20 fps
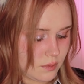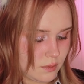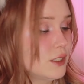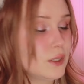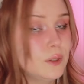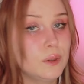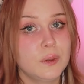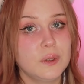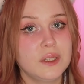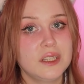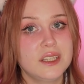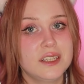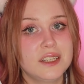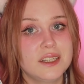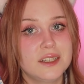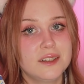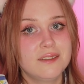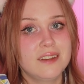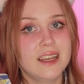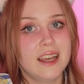So
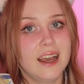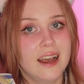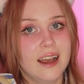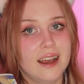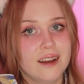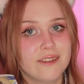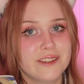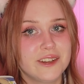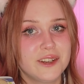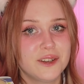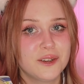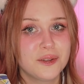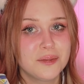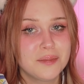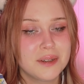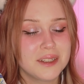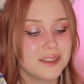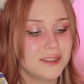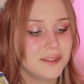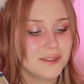here we have
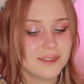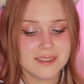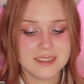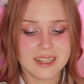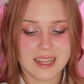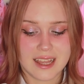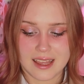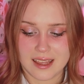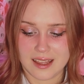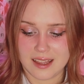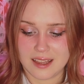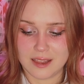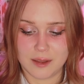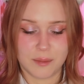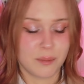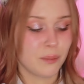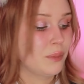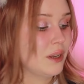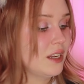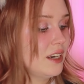Kobato and
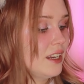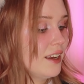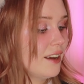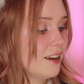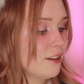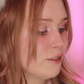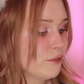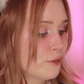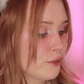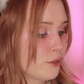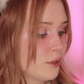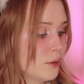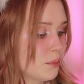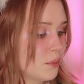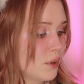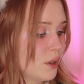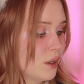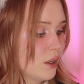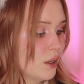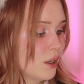Maria
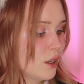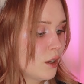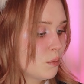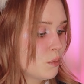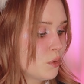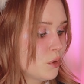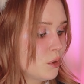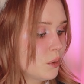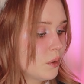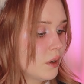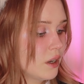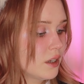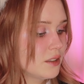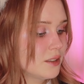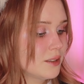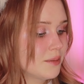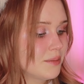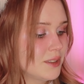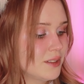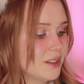from Boku wa
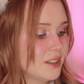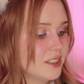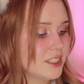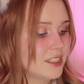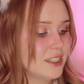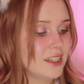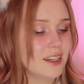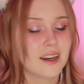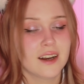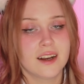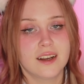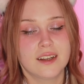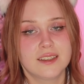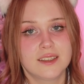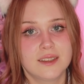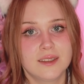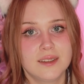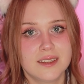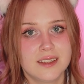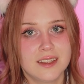Tomodachi ga
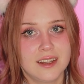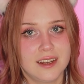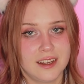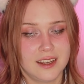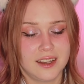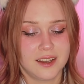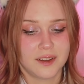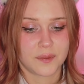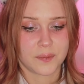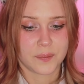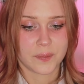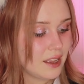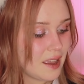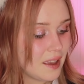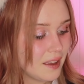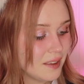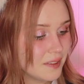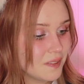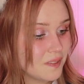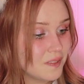Sukunai.
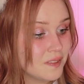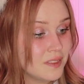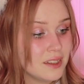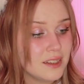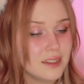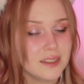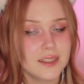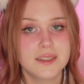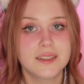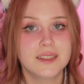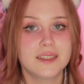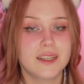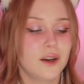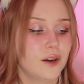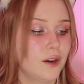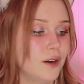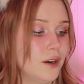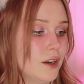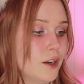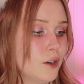And these
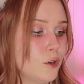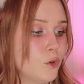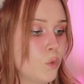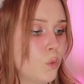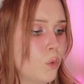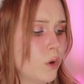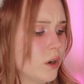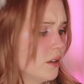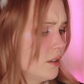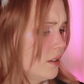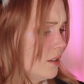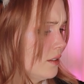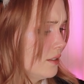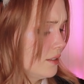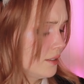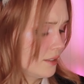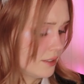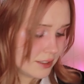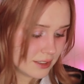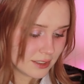are
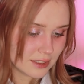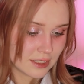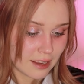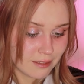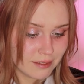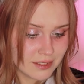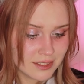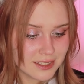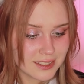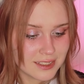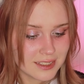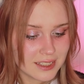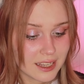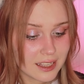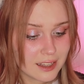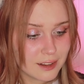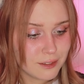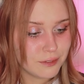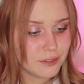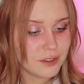1/7
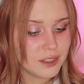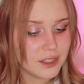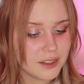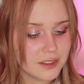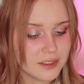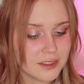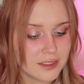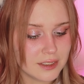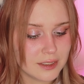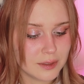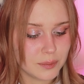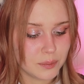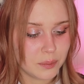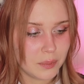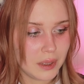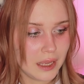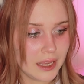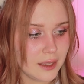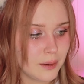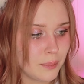scale figures
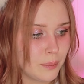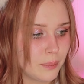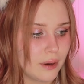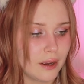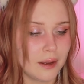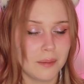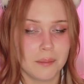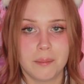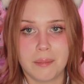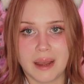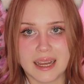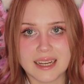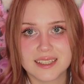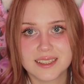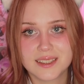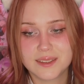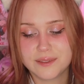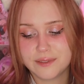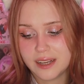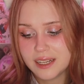made by
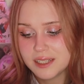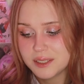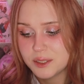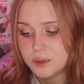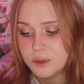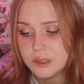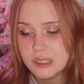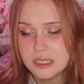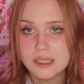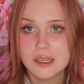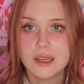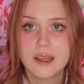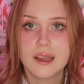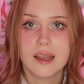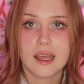Max Factory,